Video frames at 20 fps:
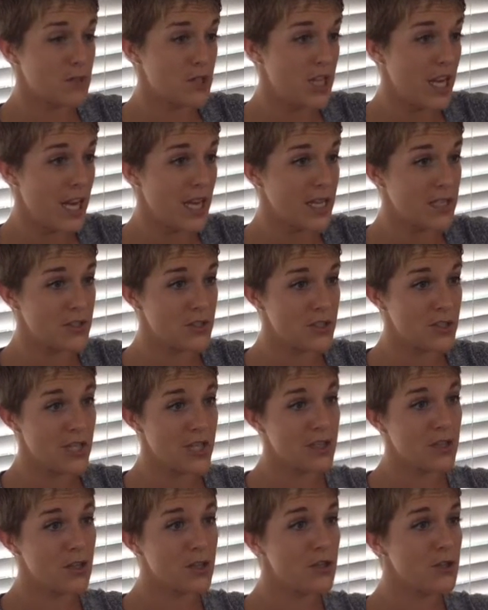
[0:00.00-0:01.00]
change
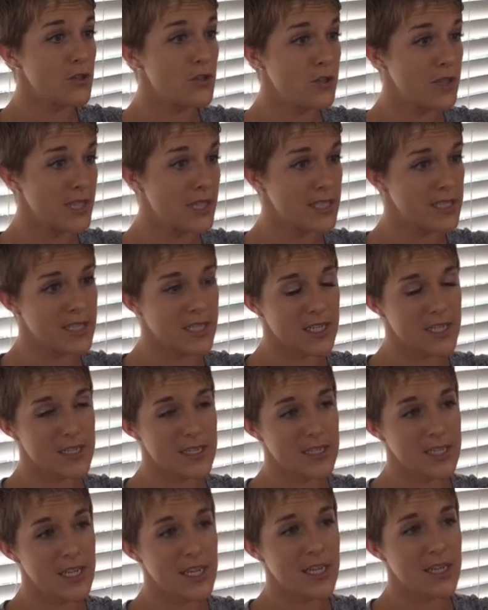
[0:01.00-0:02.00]
and learn new things and
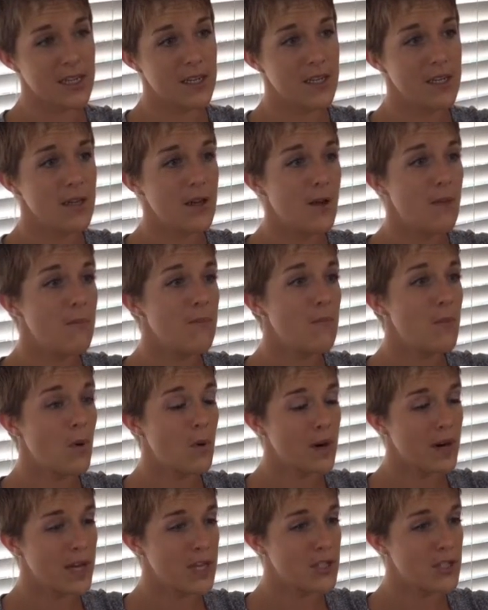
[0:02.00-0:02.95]
seek more